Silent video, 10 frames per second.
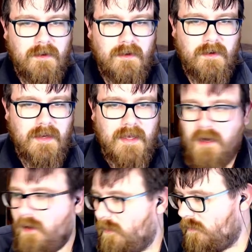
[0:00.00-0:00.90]

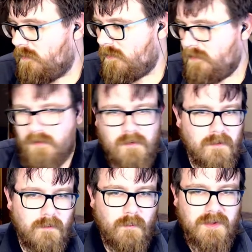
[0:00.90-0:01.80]
Now,
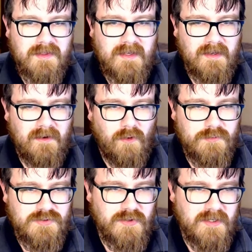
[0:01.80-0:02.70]
with that off
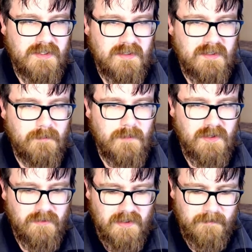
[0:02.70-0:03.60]
screen, let me
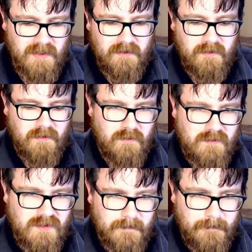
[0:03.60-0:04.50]
go and update it a third
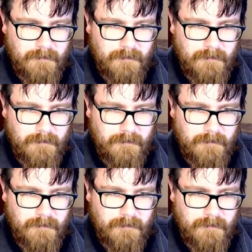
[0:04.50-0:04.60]
time.